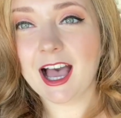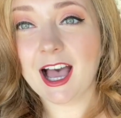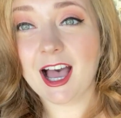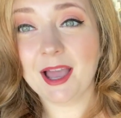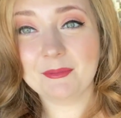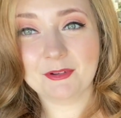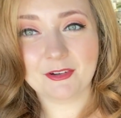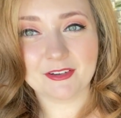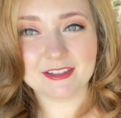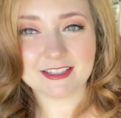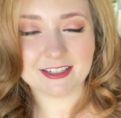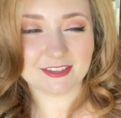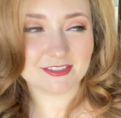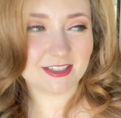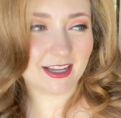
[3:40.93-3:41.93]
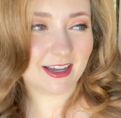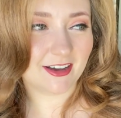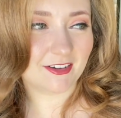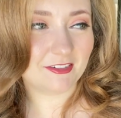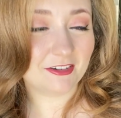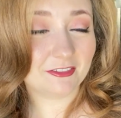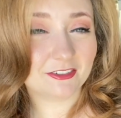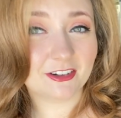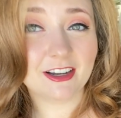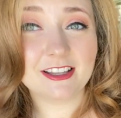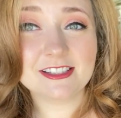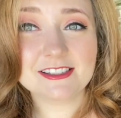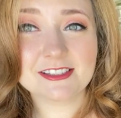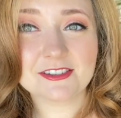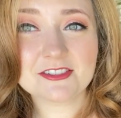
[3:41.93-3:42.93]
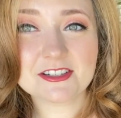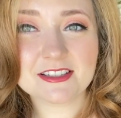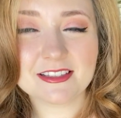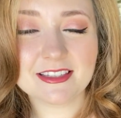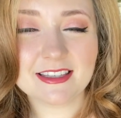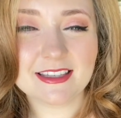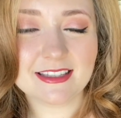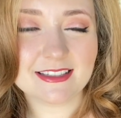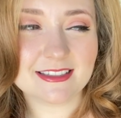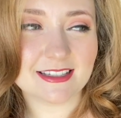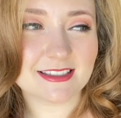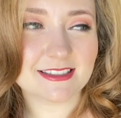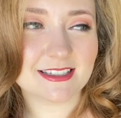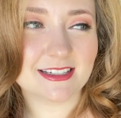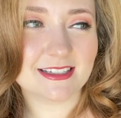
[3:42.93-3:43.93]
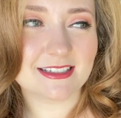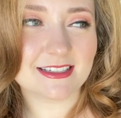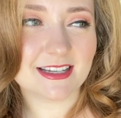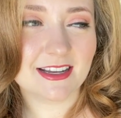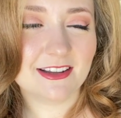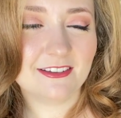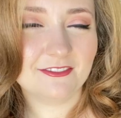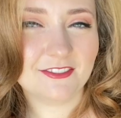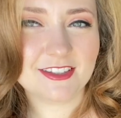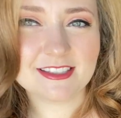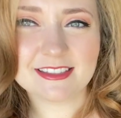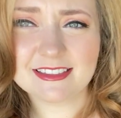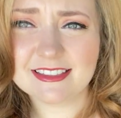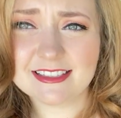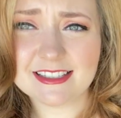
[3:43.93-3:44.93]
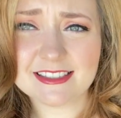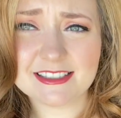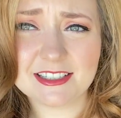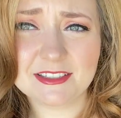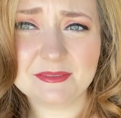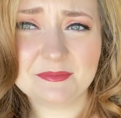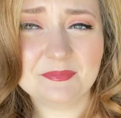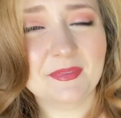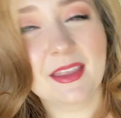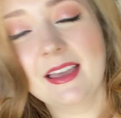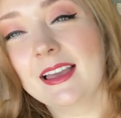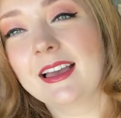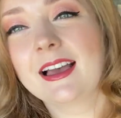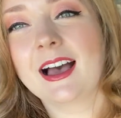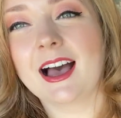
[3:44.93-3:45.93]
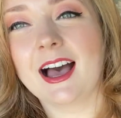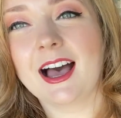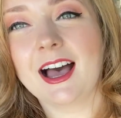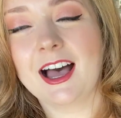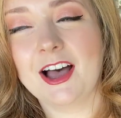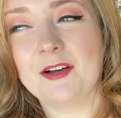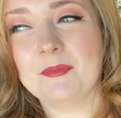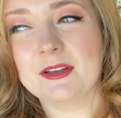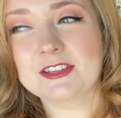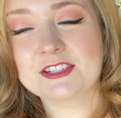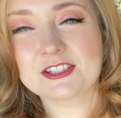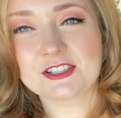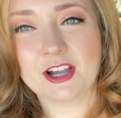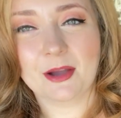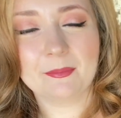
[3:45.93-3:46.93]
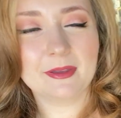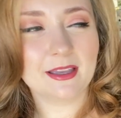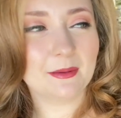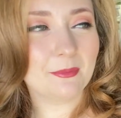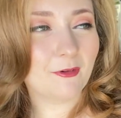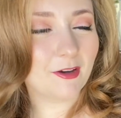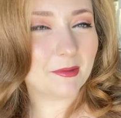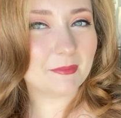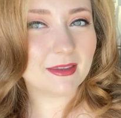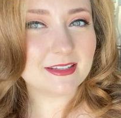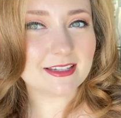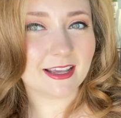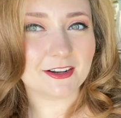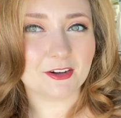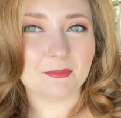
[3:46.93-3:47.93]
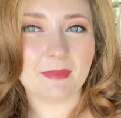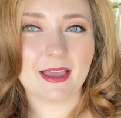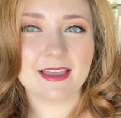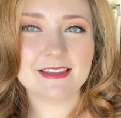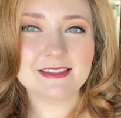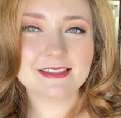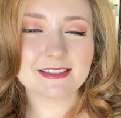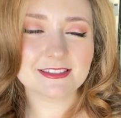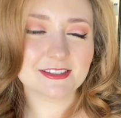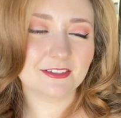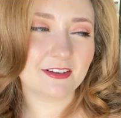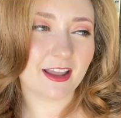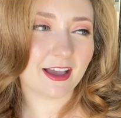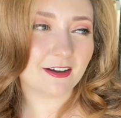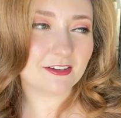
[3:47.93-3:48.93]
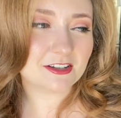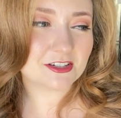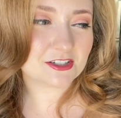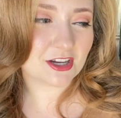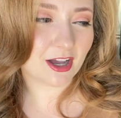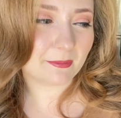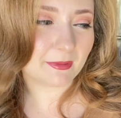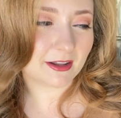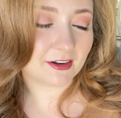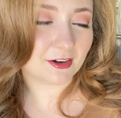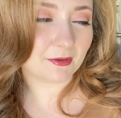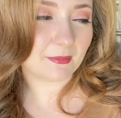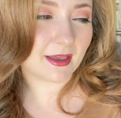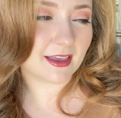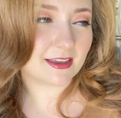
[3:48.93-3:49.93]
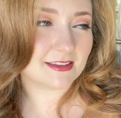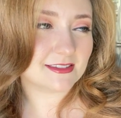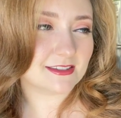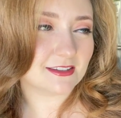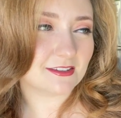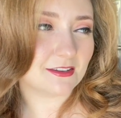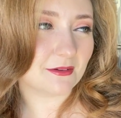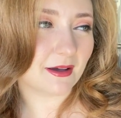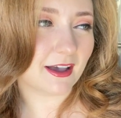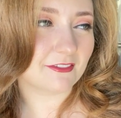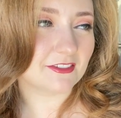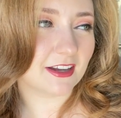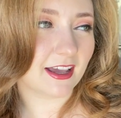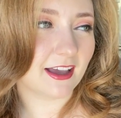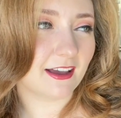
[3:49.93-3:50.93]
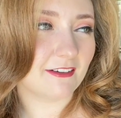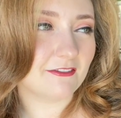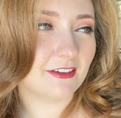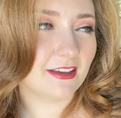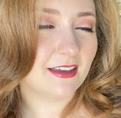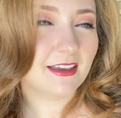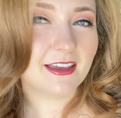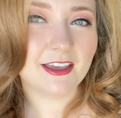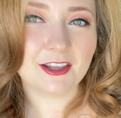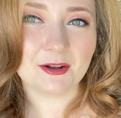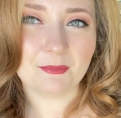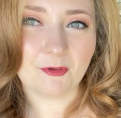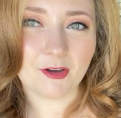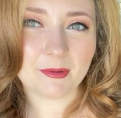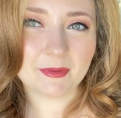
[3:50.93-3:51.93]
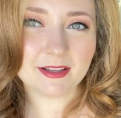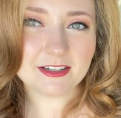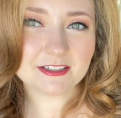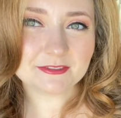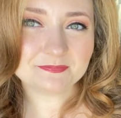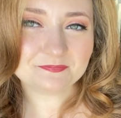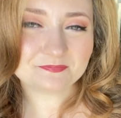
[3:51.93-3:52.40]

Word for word: I'm going downtown for a socially distant, physically distant um, shopping appointment at Hermes. So now to shop at Hermes, you have to have an appointment.